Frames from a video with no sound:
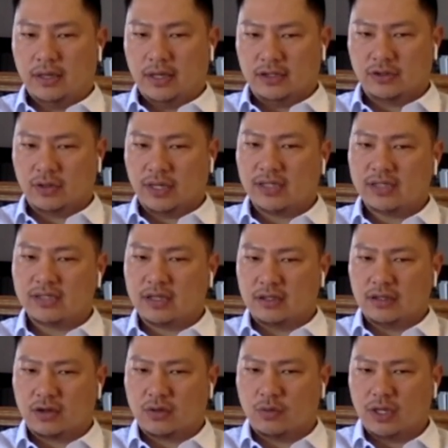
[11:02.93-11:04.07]
And so I guess
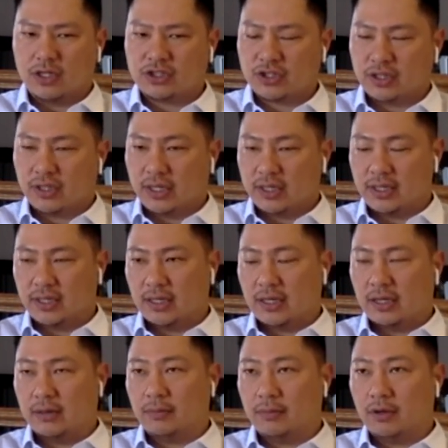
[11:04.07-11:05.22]
the question then,
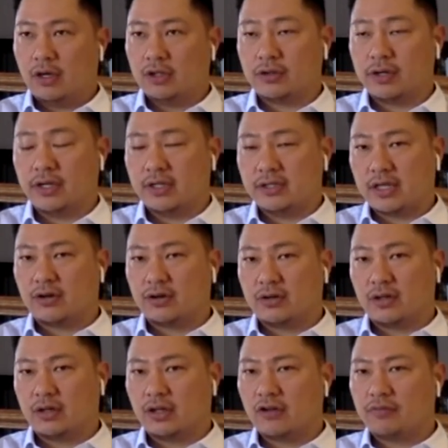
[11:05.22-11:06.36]
Andre, is that
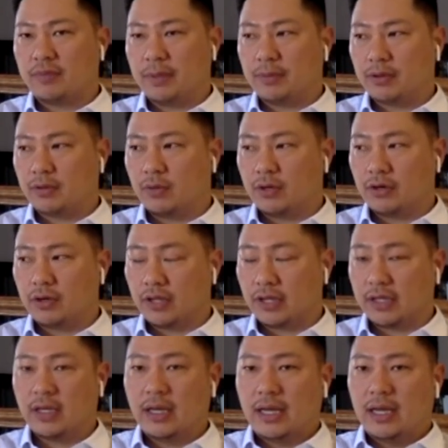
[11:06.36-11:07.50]
a lot of people are wondering,
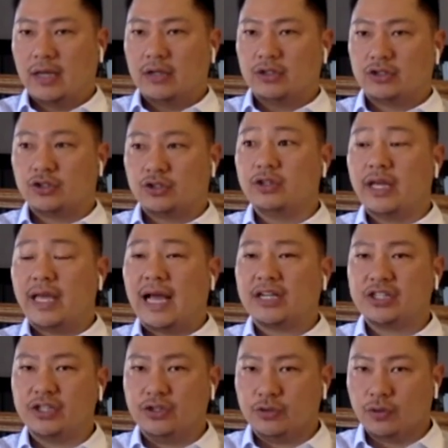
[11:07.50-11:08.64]
like, should they
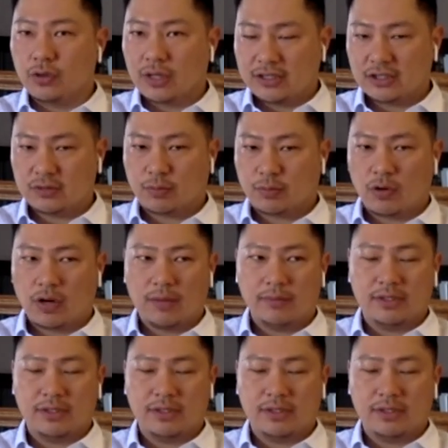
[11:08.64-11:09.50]
actually utilize this program?